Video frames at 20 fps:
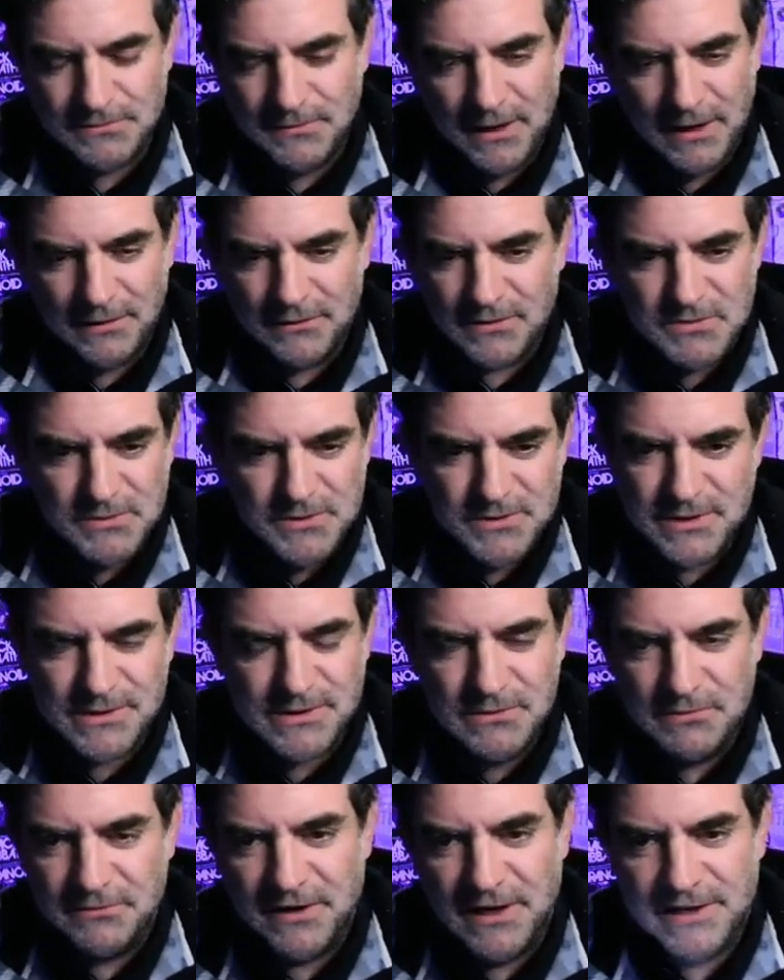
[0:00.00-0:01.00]
English music
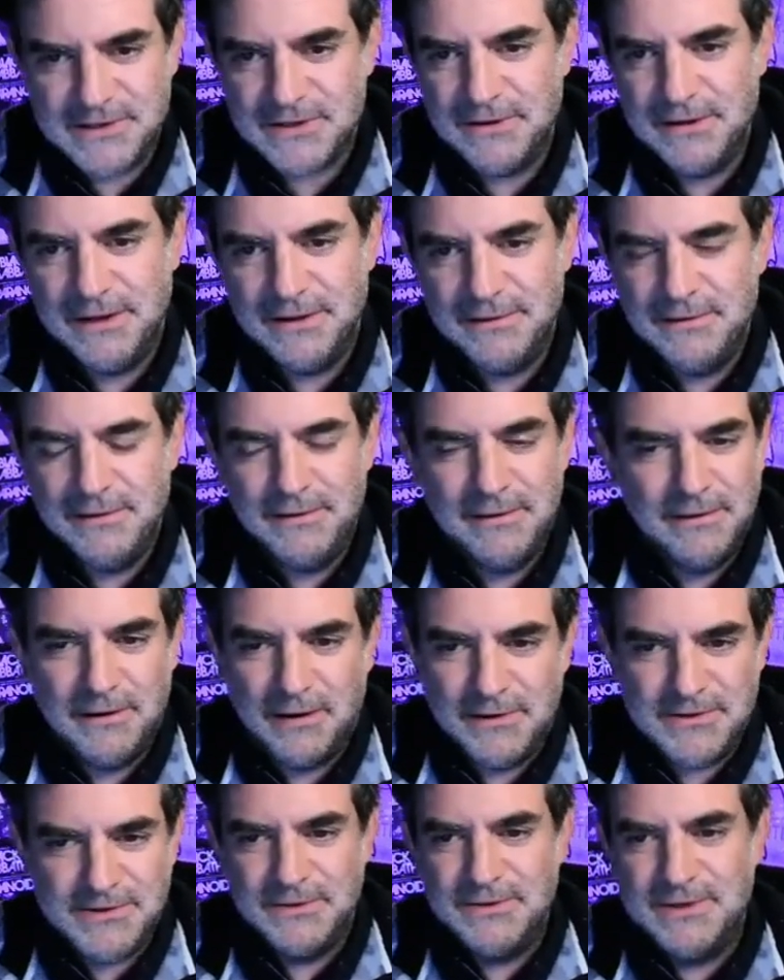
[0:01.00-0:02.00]
supervisor that
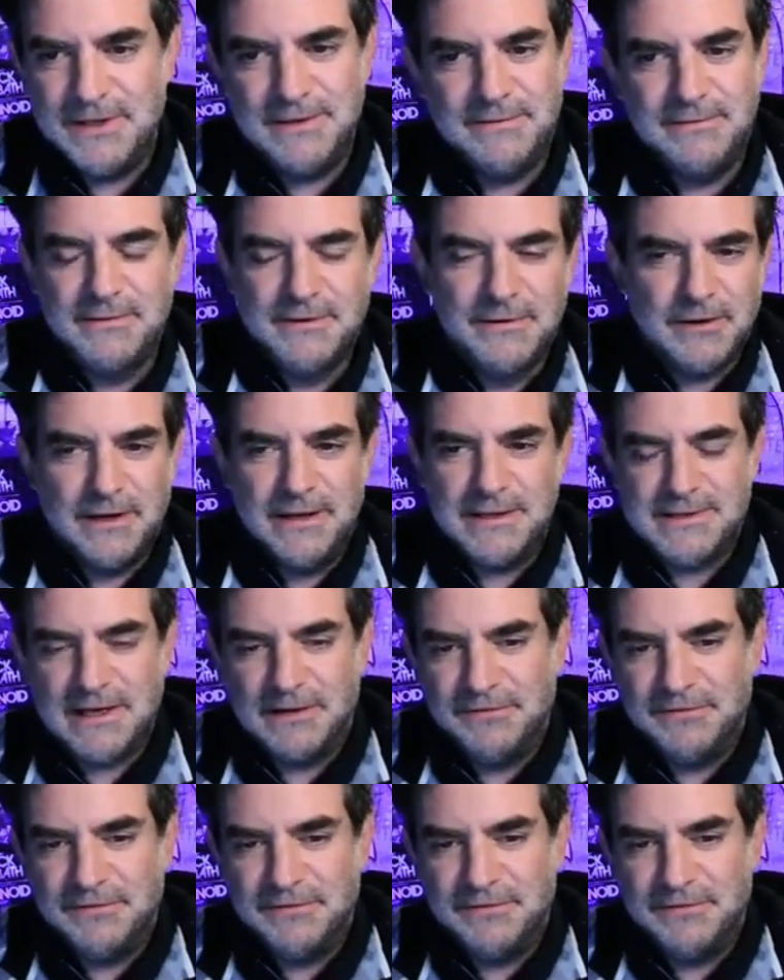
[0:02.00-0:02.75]
also did great stuff